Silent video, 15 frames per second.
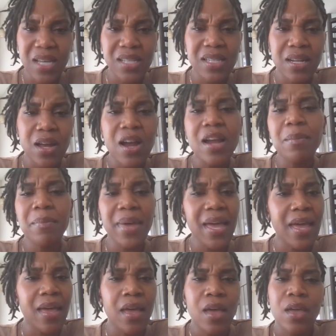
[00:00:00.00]
I said, all right,
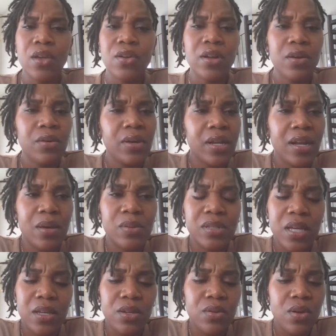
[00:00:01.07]
bet. You know, and I
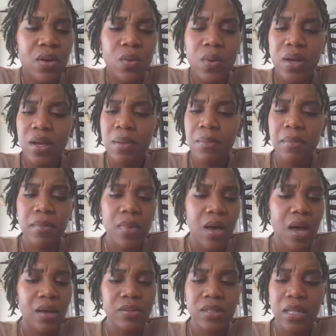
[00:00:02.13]
was like, you know what?
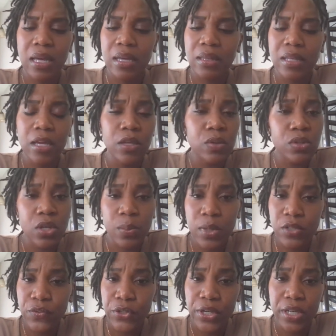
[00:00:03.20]
I was like, thank you so
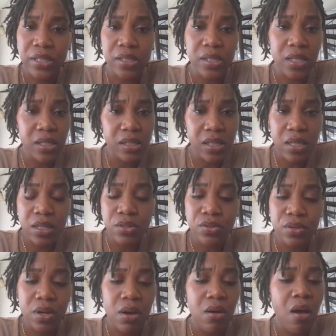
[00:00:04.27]
much for your
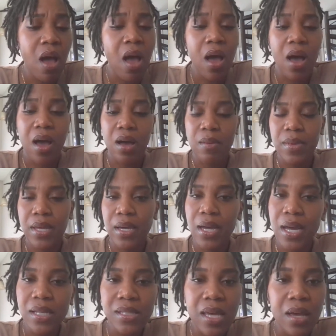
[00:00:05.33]
assistance. You know, I'll uh, be in
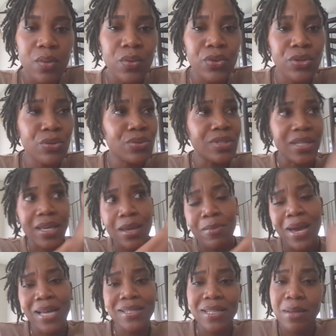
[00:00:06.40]
contact with you.
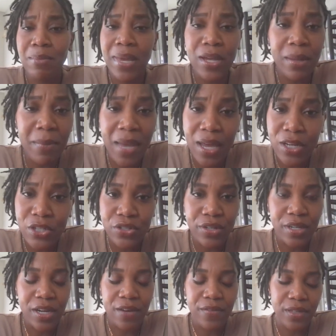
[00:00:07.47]
Said bye to the bank manager
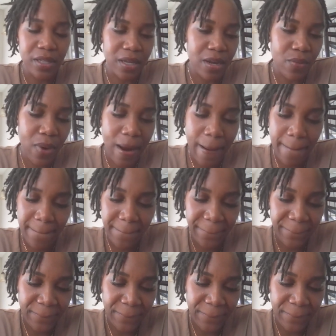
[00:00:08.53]
and everything, right?